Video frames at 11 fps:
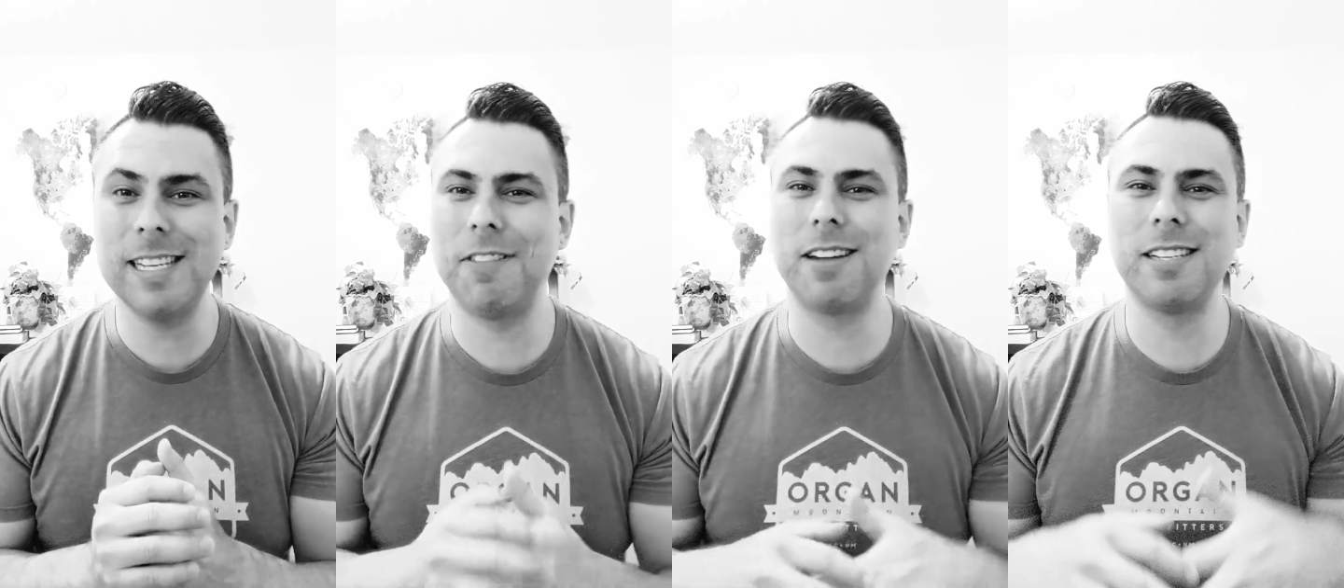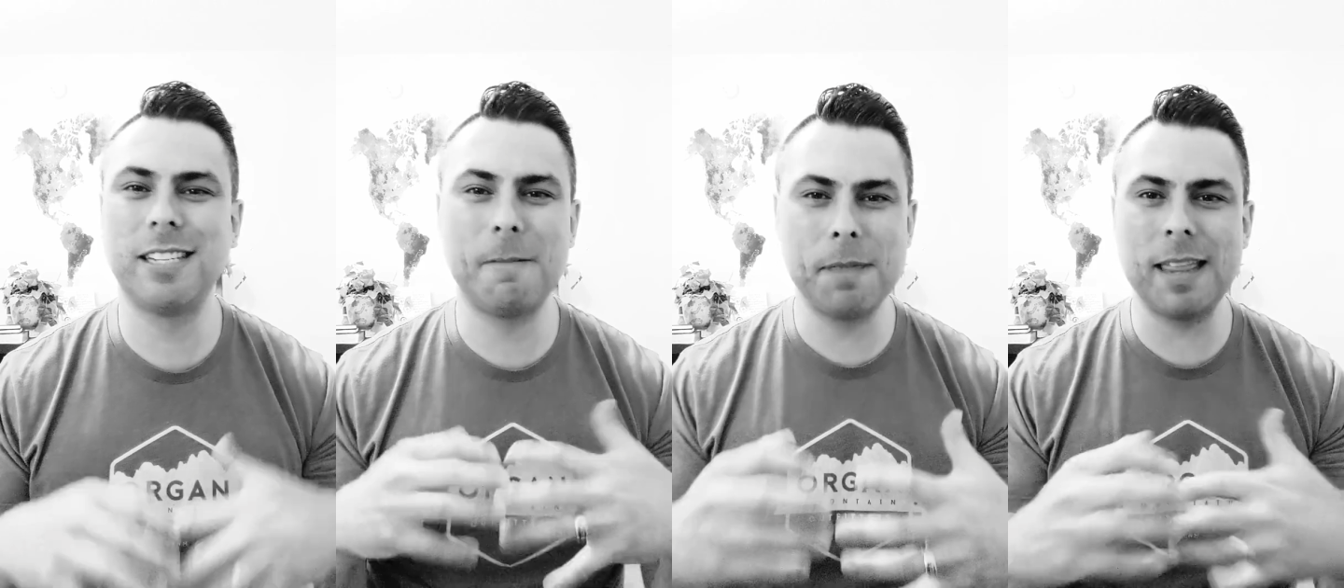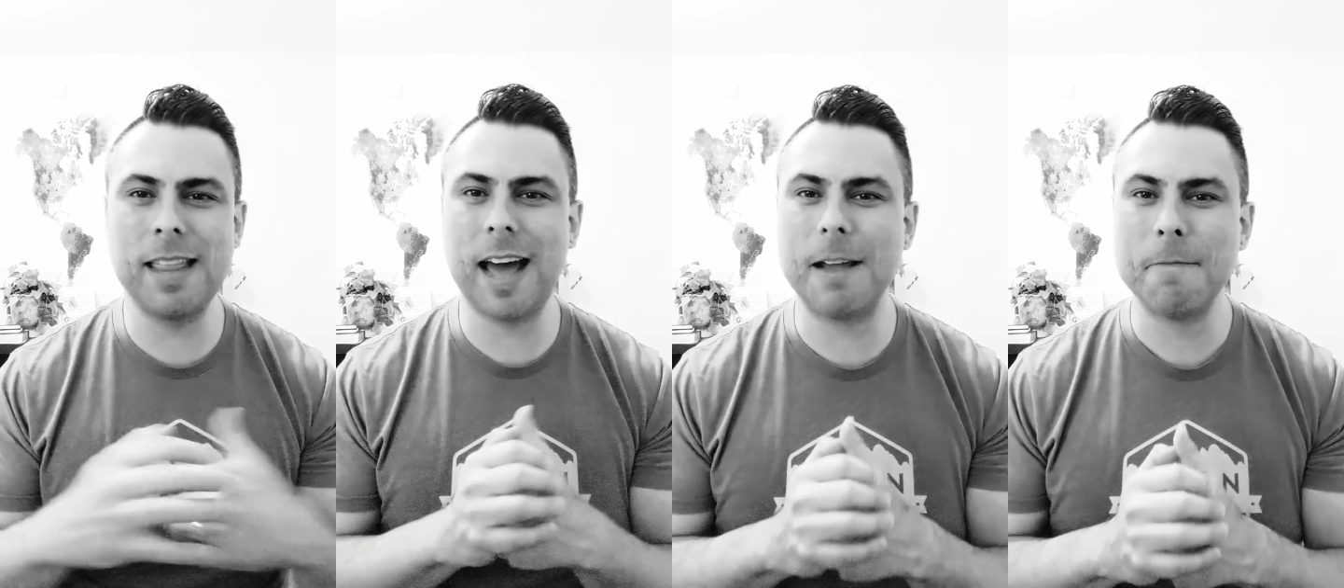if there's something
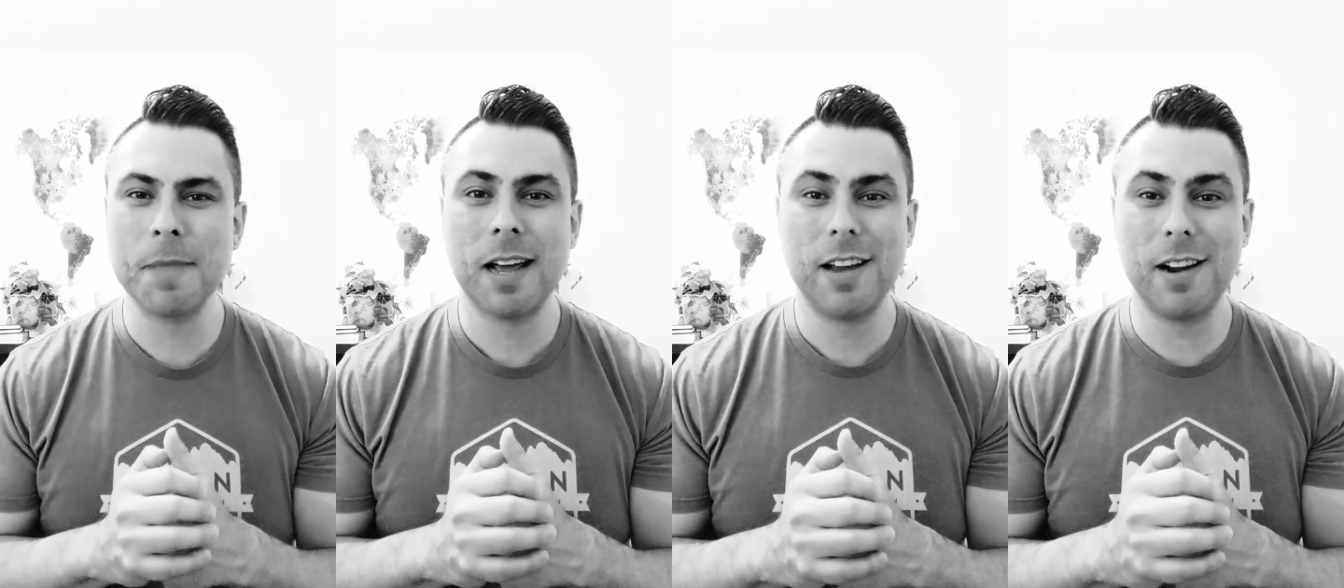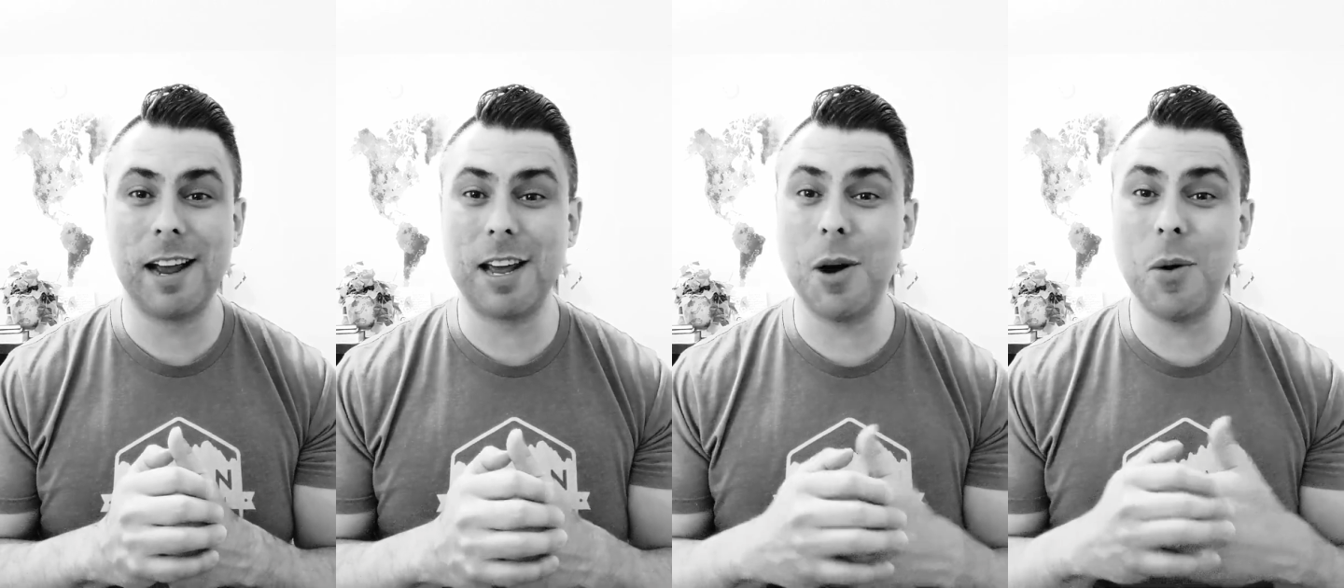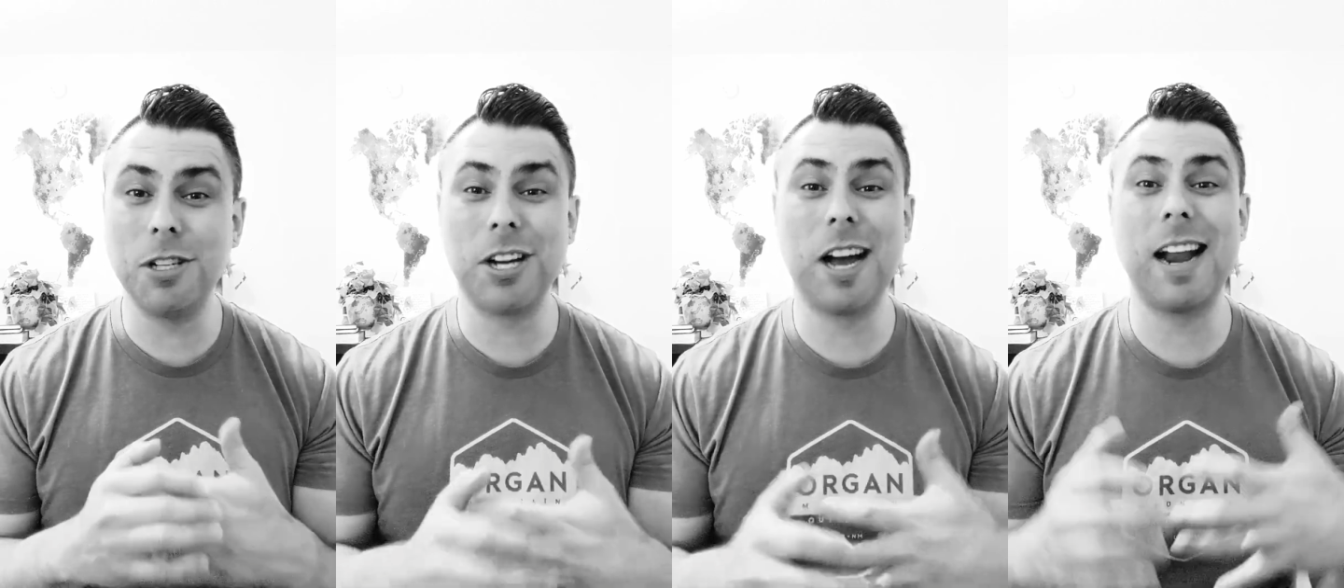that you're like, you know
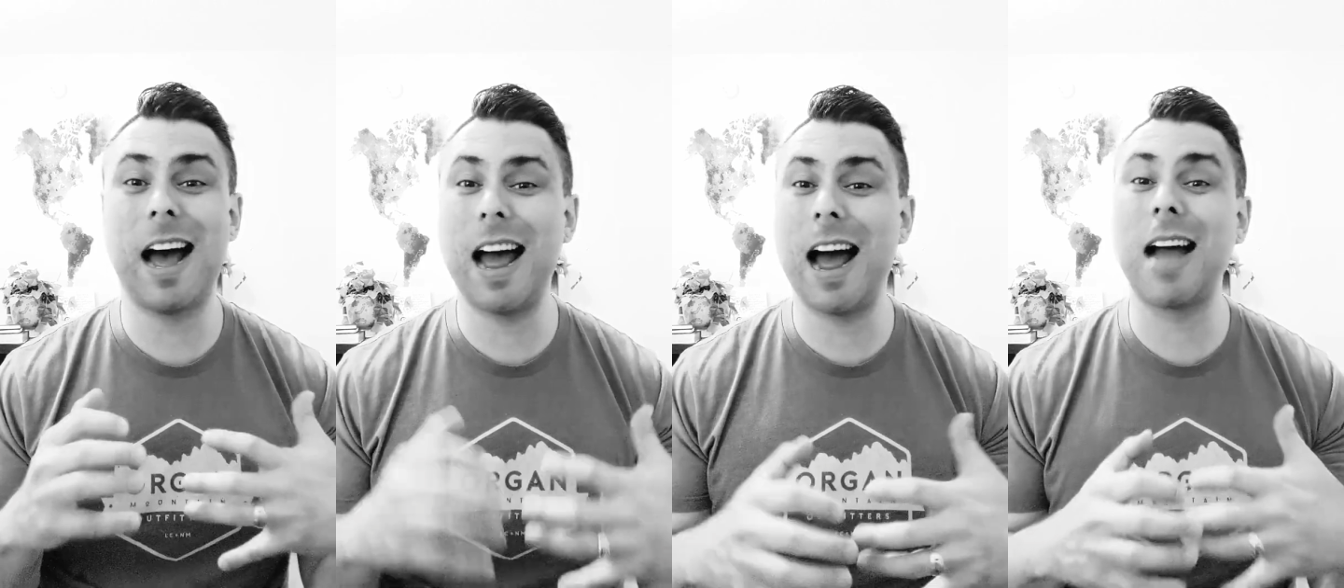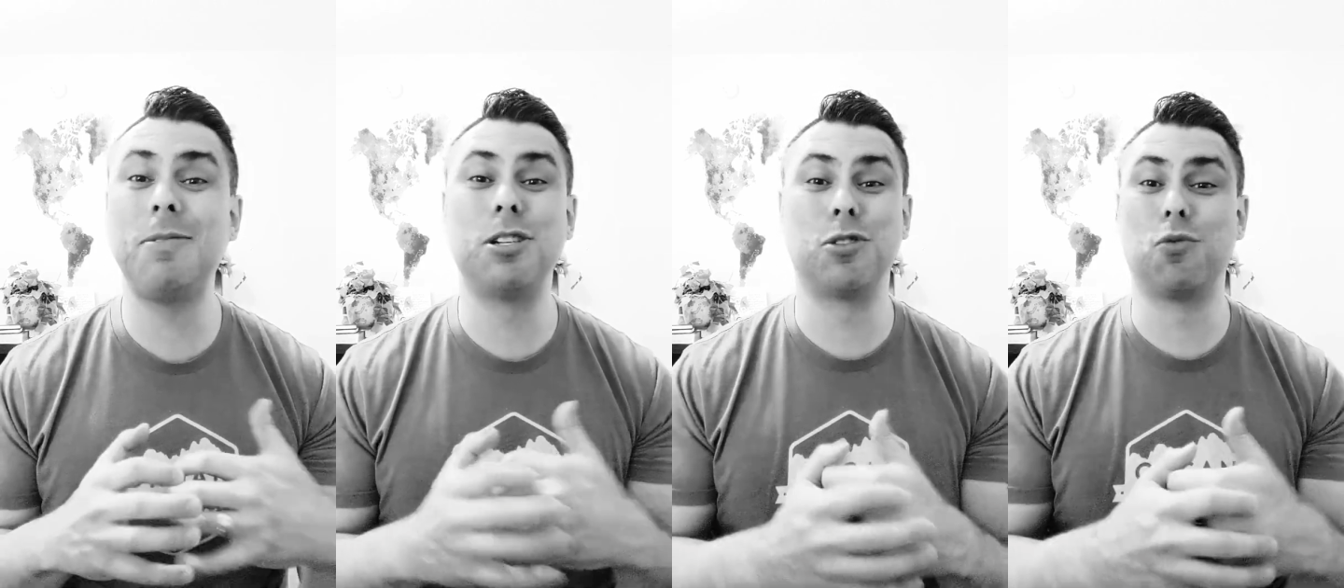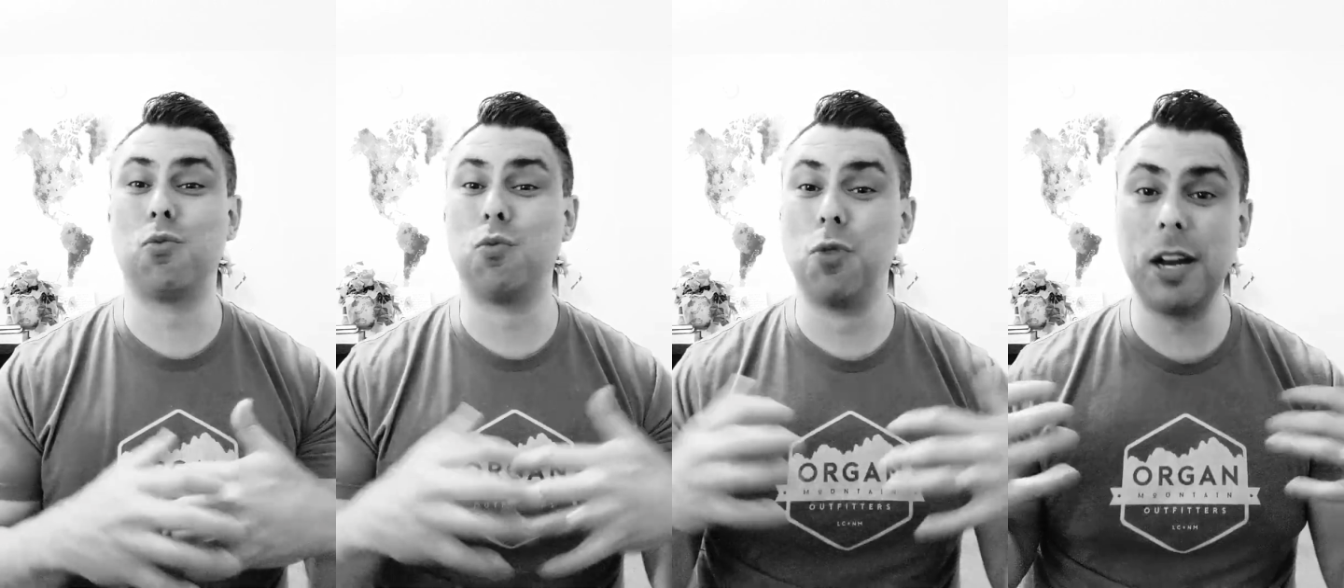what, John, I'm just
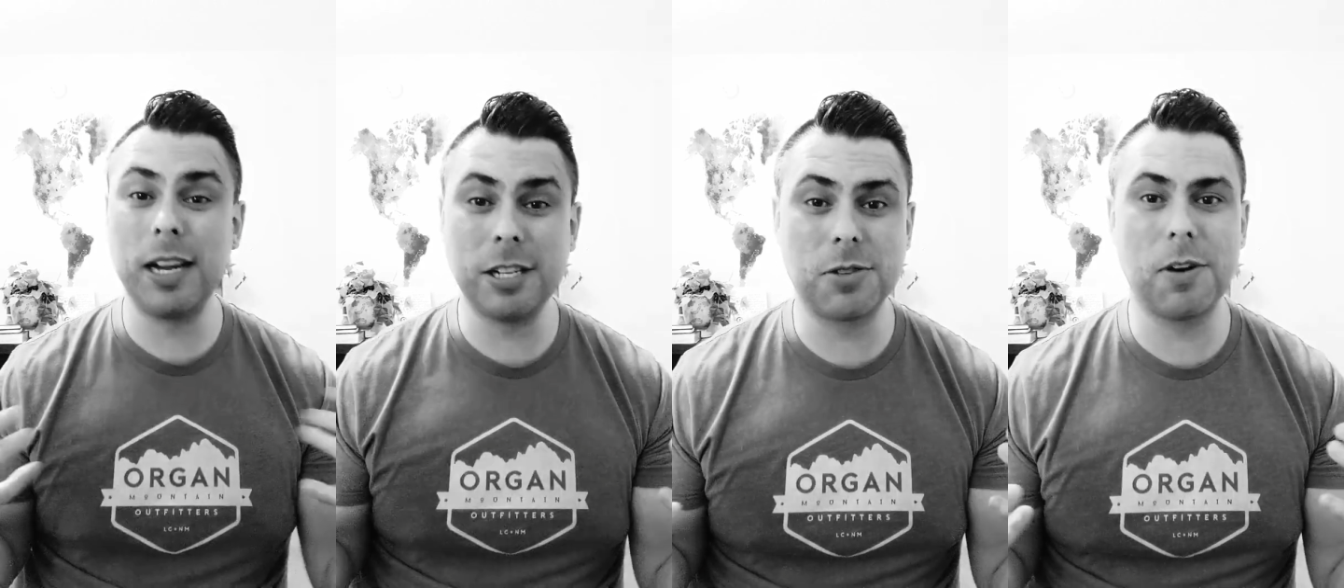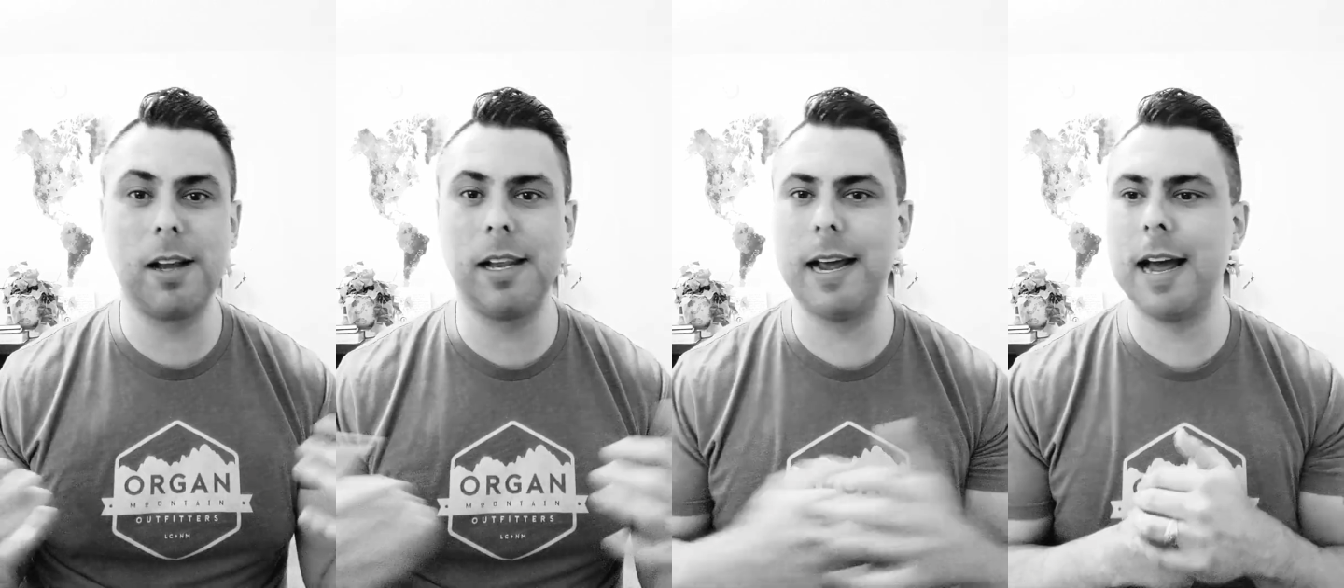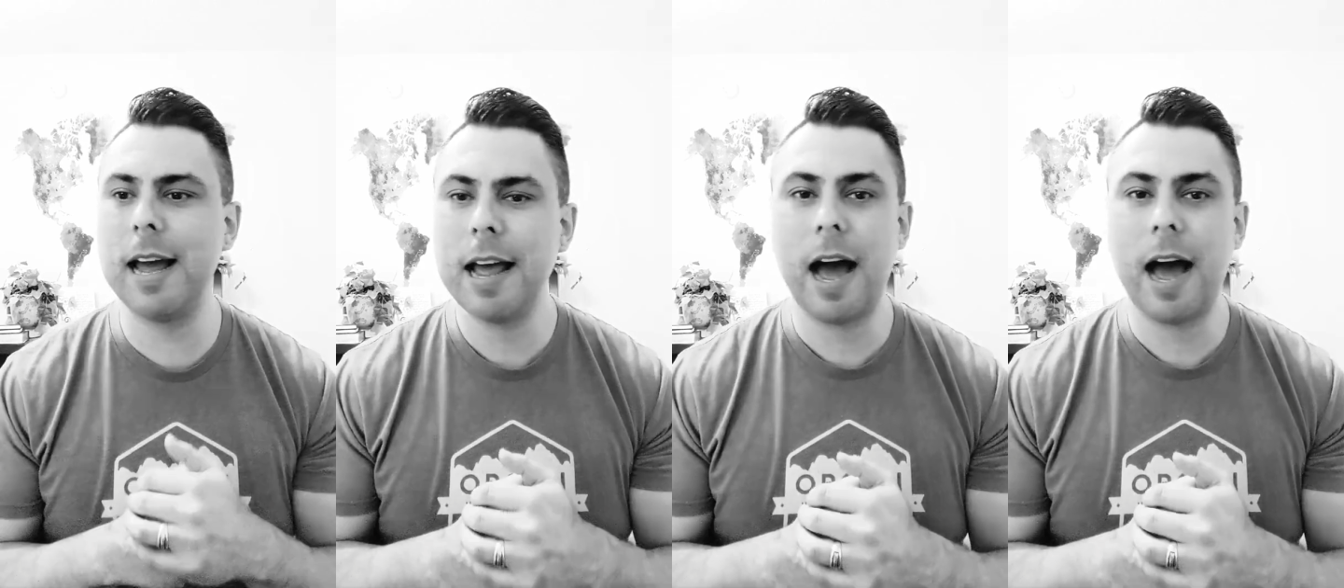really struggling.